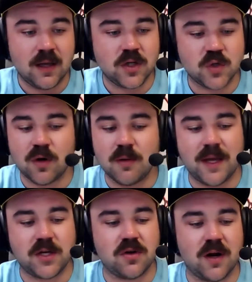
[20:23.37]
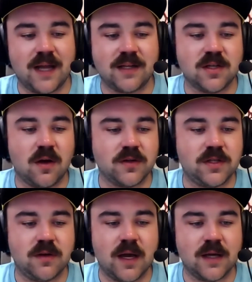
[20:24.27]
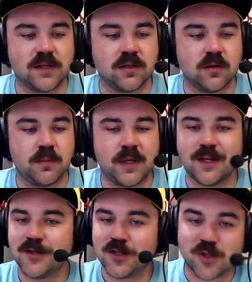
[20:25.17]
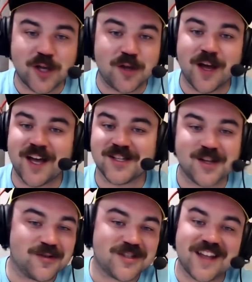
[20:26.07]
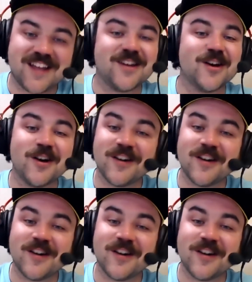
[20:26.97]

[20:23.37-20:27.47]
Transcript: Just wanted to make sure I got to talk to you guys a little bit. Just let you guys know. Just thank y'all.